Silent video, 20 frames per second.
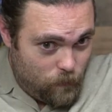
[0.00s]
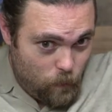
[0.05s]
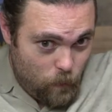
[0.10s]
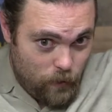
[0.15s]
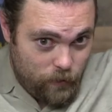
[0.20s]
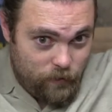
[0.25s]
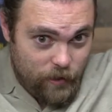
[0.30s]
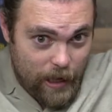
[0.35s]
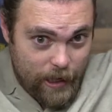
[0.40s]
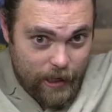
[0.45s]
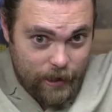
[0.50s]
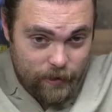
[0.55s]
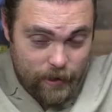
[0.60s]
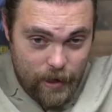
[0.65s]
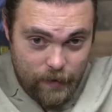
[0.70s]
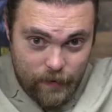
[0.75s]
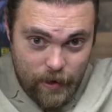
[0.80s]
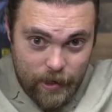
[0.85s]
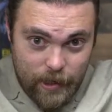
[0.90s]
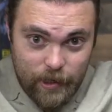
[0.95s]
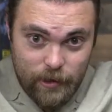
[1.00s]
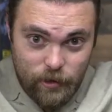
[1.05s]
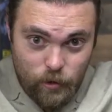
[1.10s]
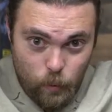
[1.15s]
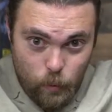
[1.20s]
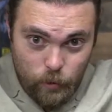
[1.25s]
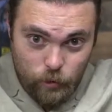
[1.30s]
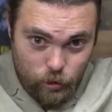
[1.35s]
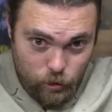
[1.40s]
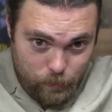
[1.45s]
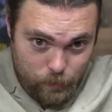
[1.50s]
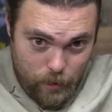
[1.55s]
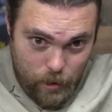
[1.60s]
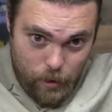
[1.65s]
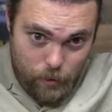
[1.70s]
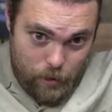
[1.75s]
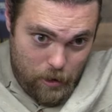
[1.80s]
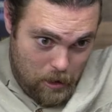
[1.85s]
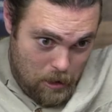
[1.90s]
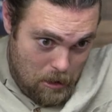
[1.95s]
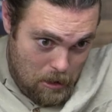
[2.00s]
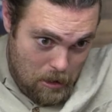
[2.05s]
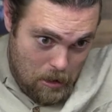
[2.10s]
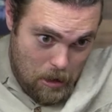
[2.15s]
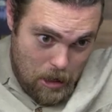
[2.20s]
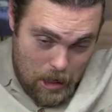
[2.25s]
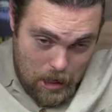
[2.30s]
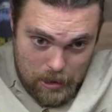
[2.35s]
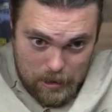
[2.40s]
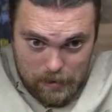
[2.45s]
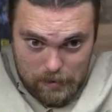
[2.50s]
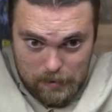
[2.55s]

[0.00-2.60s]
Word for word: One second, I've got to get into wizard mode. Ugh.